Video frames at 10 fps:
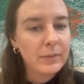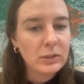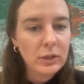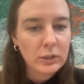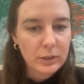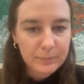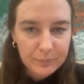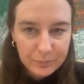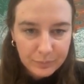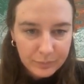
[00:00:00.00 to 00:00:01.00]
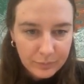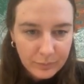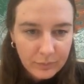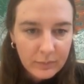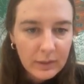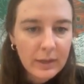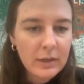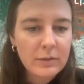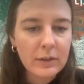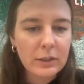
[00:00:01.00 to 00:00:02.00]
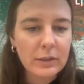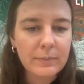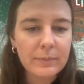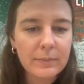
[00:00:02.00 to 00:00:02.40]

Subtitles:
its structure and its function.